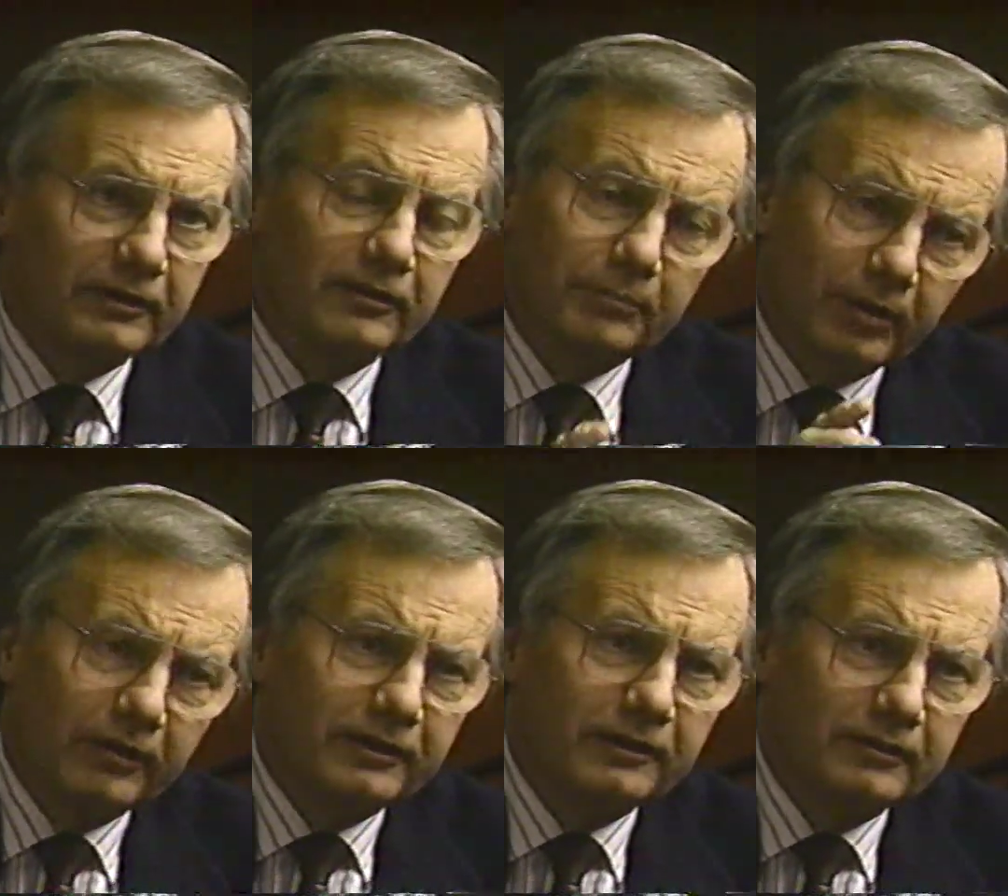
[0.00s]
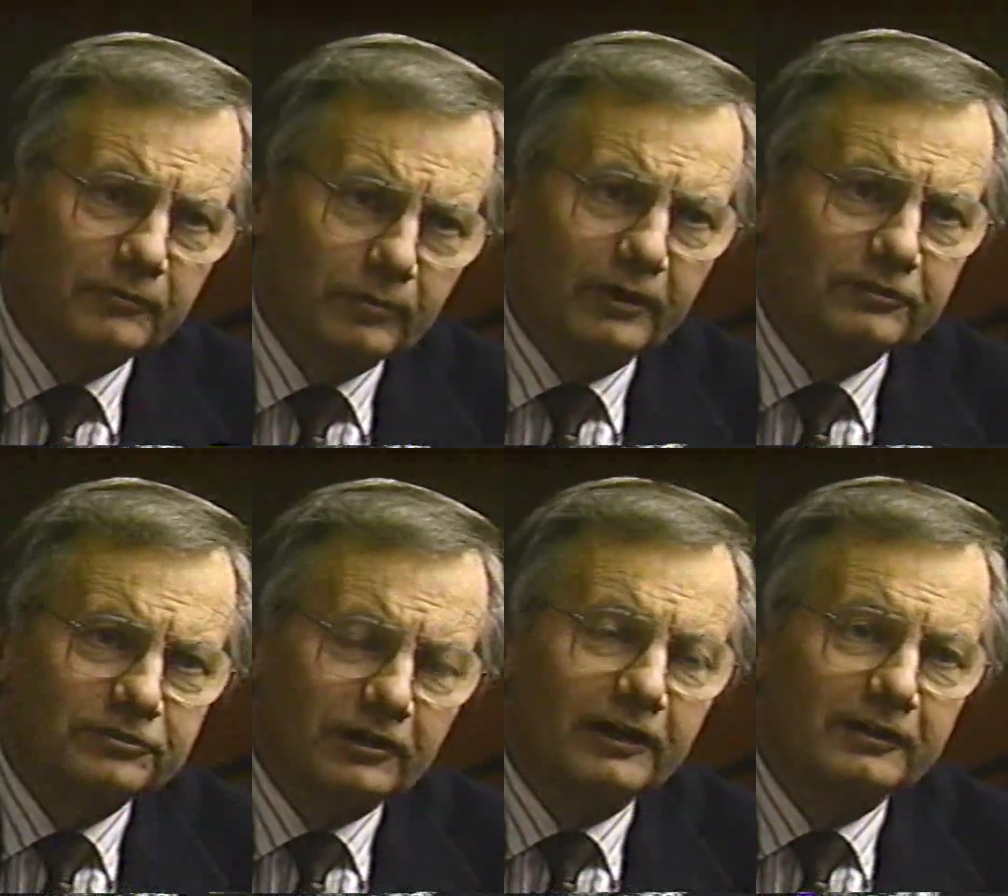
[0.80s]
The party runs
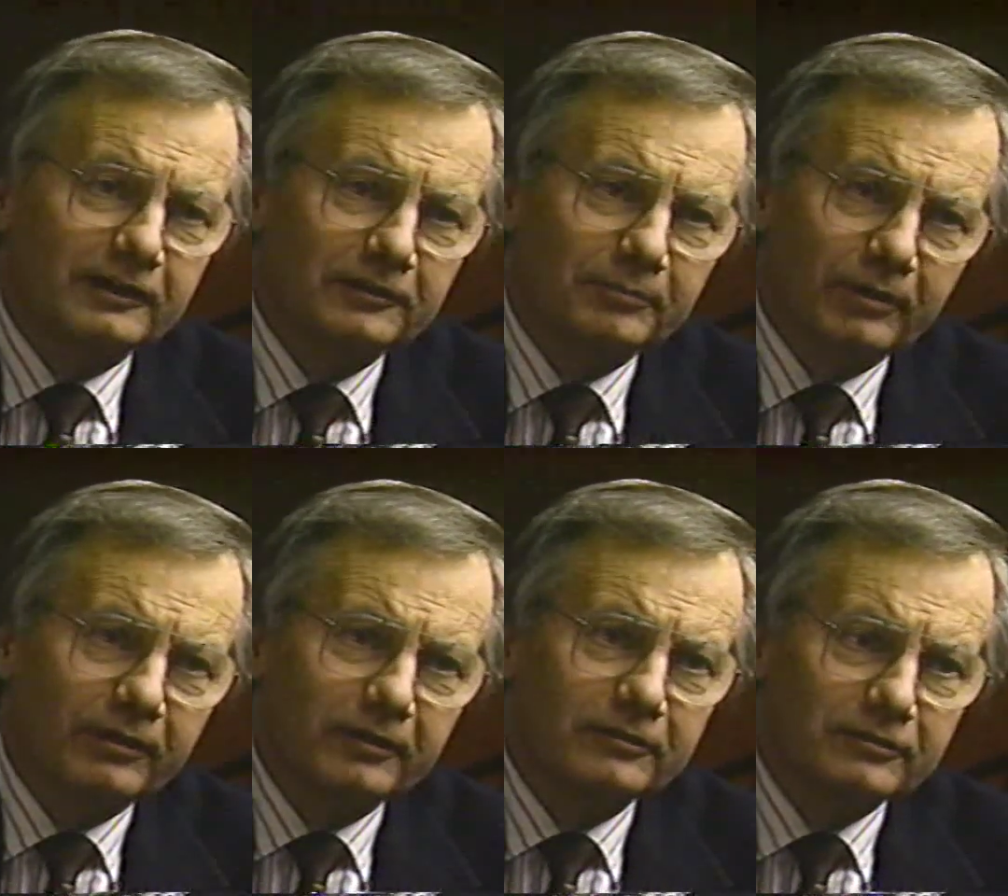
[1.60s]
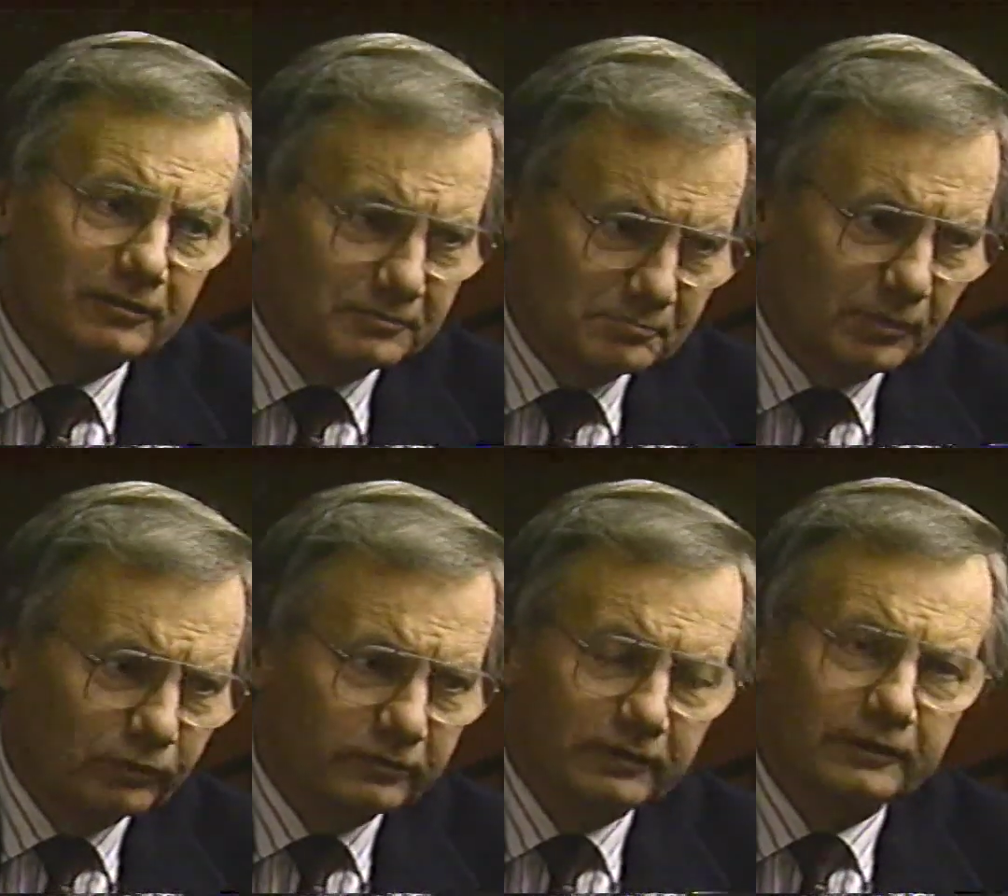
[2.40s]
China, and the party is
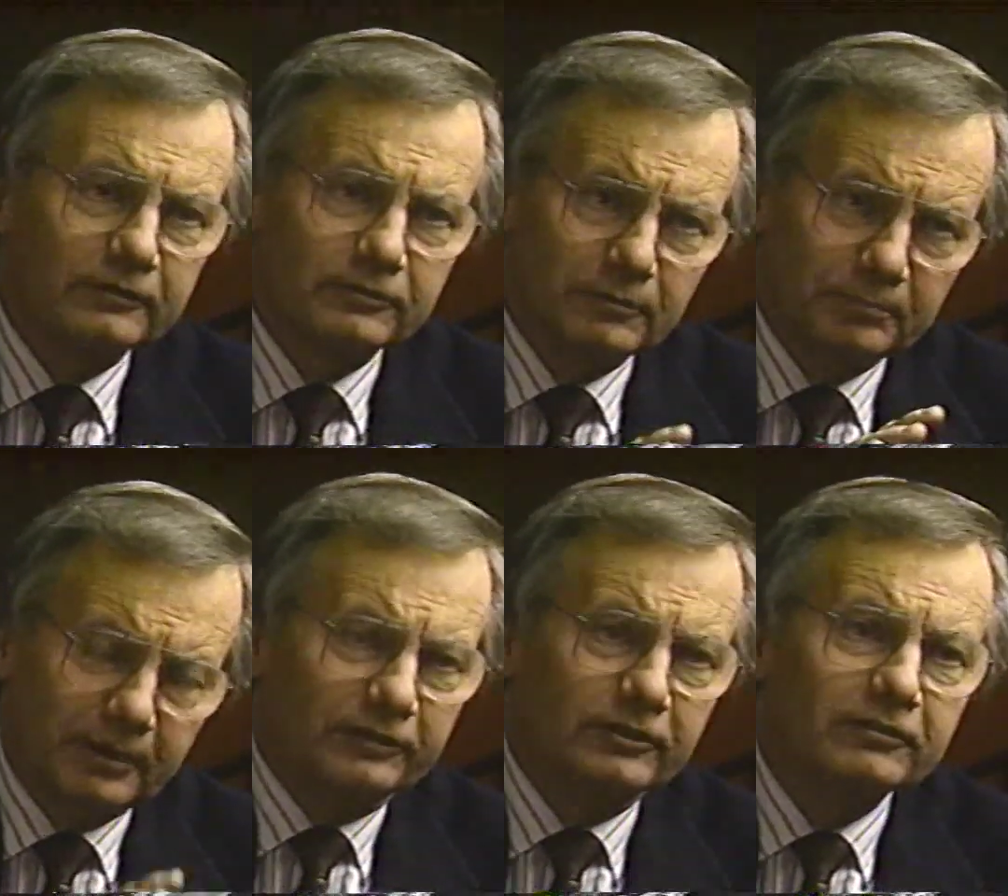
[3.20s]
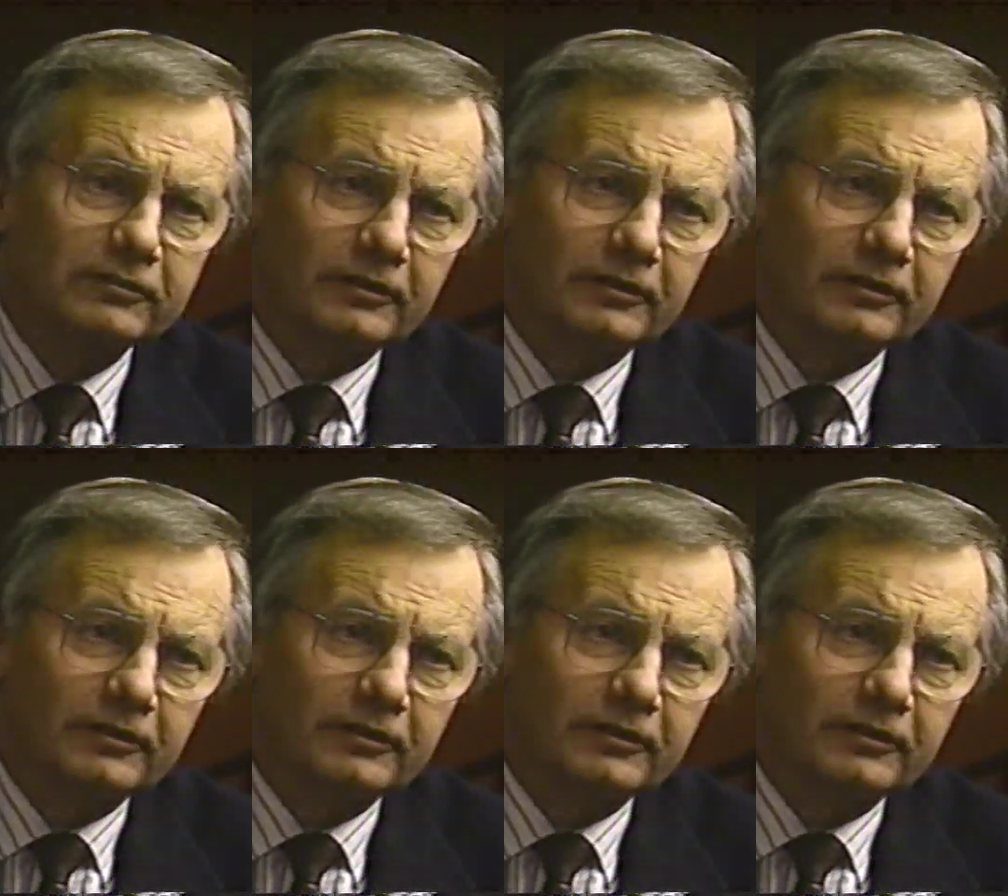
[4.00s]
mostly peasants